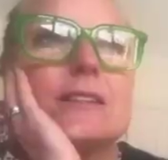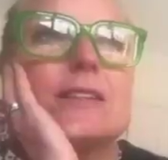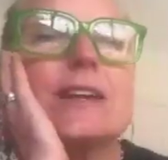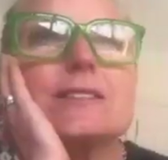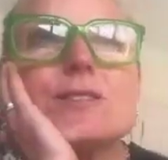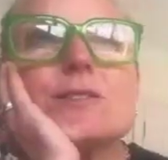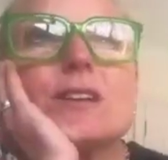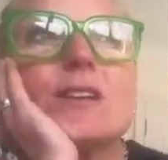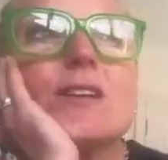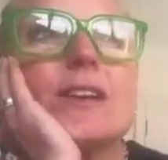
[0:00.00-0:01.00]
Yeah, I don't
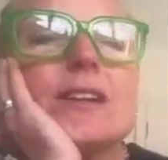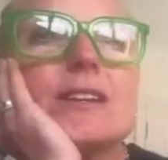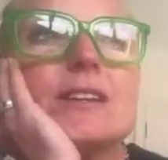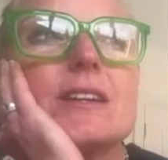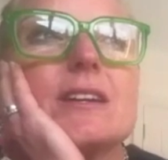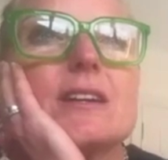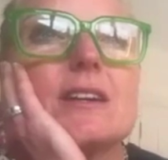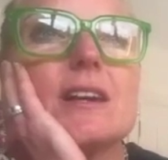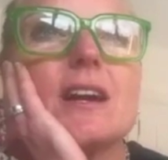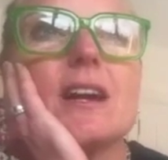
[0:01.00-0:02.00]
think
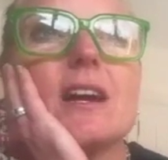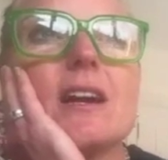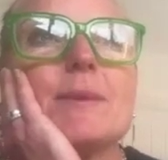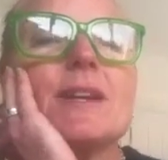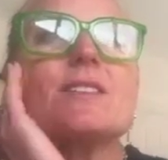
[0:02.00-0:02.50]
I mean,